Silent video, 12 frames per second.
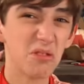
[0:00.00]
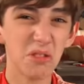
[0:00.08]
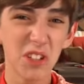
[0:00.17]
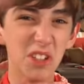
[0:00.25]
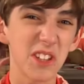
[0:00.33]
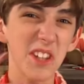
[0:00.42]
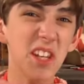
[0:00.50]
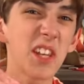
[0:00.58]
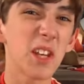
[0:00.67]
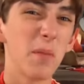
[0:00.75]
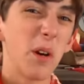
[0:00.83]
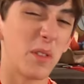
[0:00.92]
Just
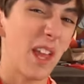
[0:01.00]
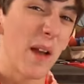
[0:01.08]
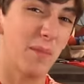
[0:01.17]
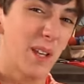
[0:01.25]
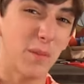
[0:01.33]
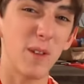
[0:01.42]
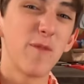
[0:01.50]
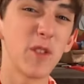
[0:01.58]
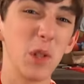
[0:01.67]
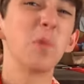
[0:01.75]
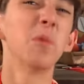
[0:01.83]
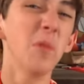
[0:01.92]
thinking about that makes me
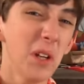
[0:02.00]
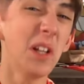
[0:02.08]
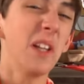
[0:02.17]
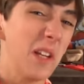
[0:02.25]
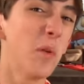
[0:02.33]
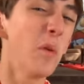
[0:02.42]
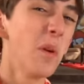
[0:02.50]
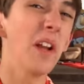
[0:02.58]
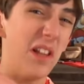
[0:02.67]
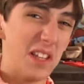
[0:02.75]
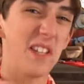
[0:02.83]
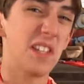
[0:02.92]
feel really,
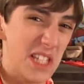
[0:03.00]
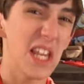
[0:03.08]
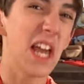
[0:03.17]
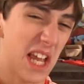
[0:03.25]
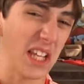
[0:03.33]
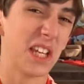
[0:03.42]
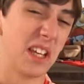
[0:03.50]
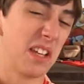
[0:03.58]
really sick.